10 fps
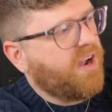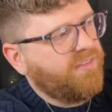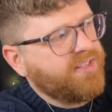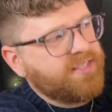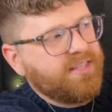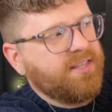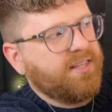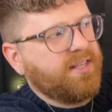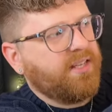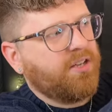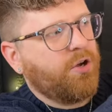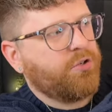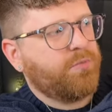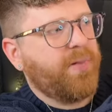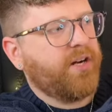obviously the
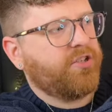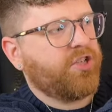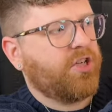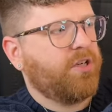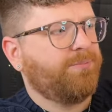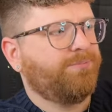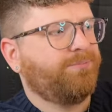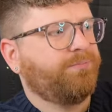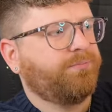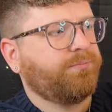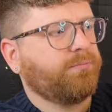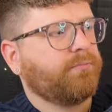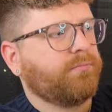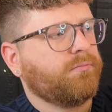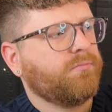Coach Bear charm
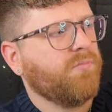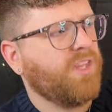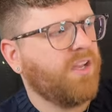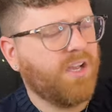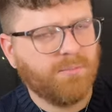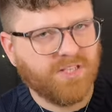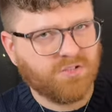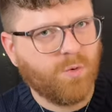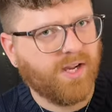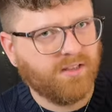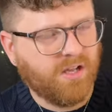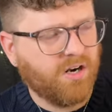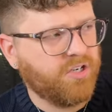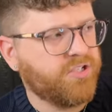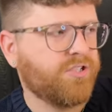um, is quite
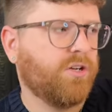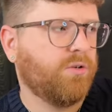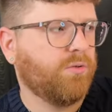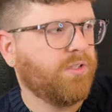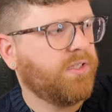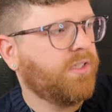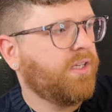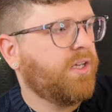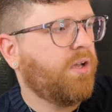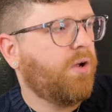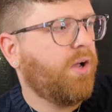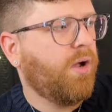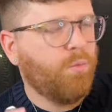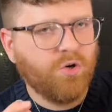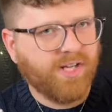large. So
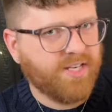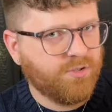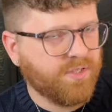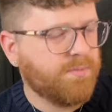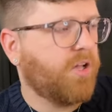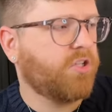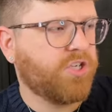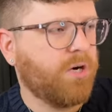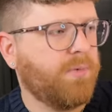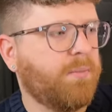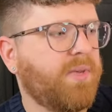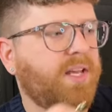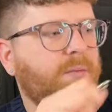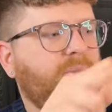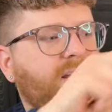uh, we'll get to a smaller charm in a
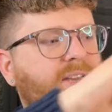minute. But